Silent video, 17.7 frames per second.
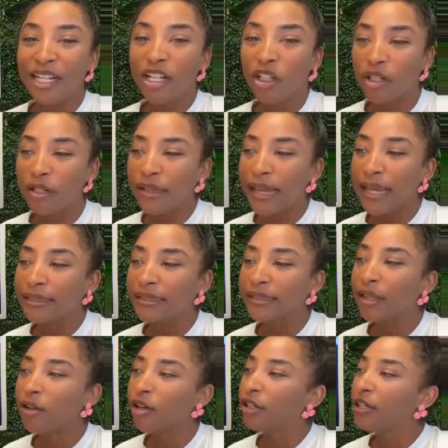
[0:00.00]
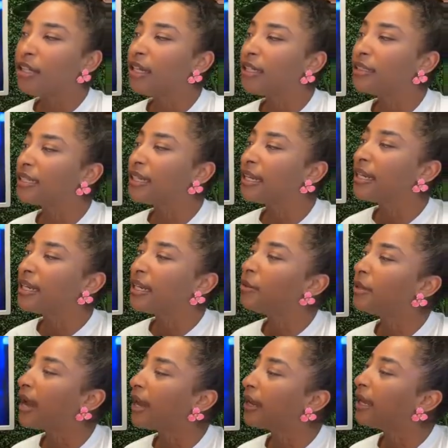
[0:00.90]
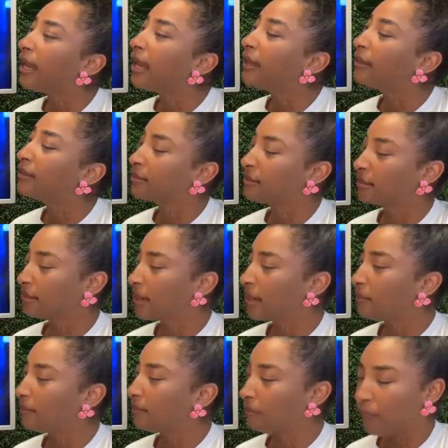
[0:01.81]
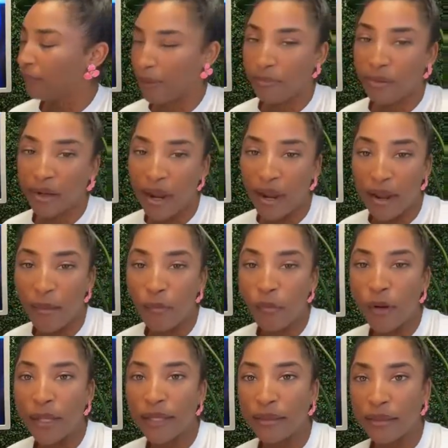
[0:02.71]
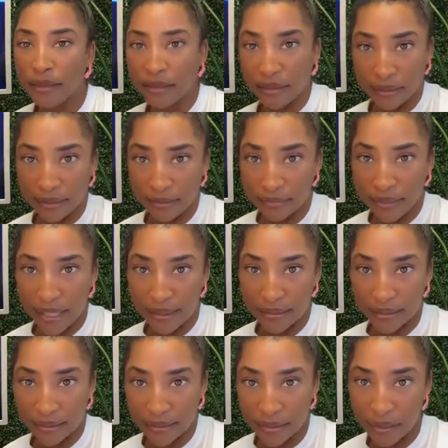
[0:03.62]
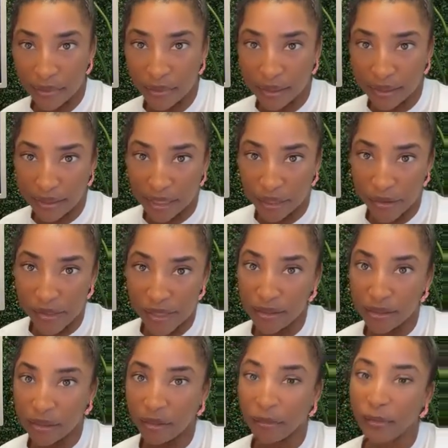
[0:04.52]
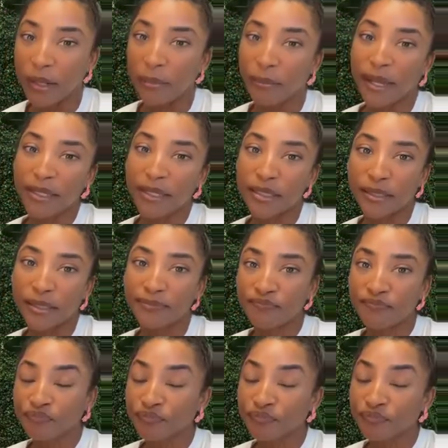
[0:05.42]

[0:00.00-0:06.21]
Girl, yes, earlier today they had like some problem with the AC, but now it's a little bit better.